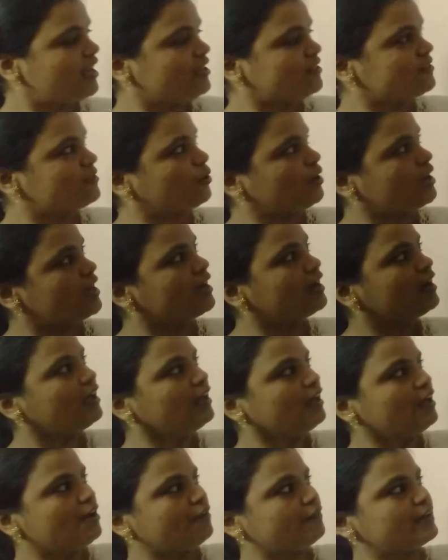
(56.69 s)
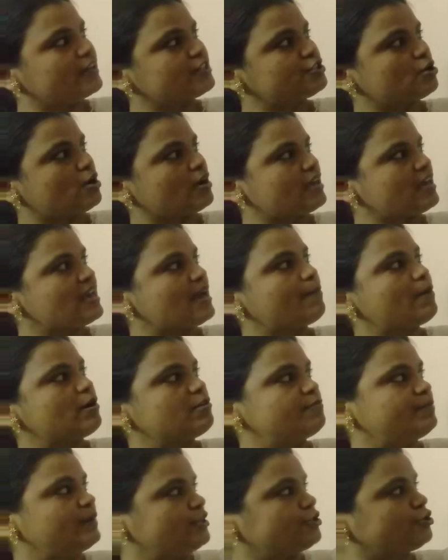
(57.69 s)
So here we are talking
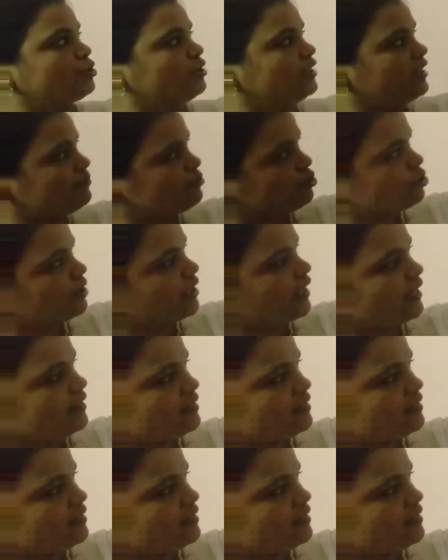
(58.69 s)
about petroleum today.